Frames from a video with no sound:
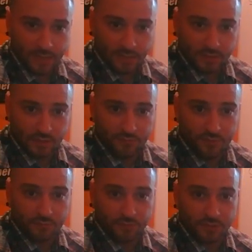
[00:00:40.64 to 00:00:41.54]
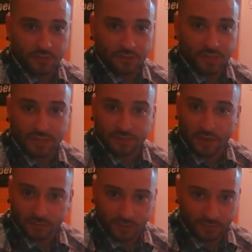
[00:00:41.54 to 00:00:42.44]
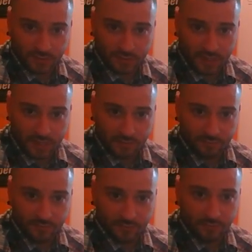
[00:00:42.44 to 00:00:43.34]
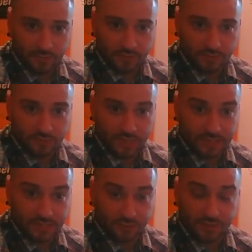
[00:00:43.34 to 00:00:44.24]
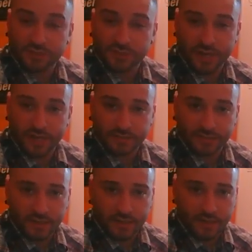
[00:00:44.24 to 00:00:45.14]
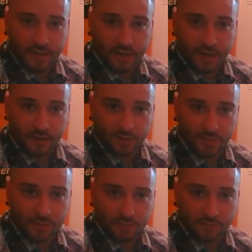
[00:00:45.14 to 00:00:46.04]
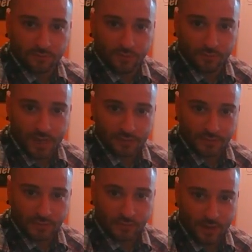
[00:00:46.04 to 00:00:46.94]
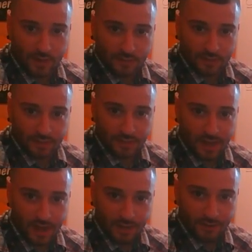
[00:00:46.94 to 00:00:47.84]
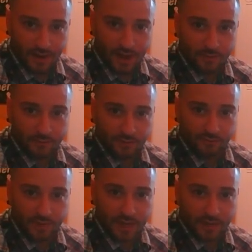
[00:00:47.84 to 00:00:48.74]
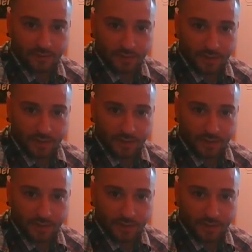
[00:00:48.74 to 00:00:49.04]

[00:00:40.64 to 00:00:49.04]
So feel free to take notes during this time. Feel free to take screenshots. You'll be able to refer back to this throughout the entire hour of math.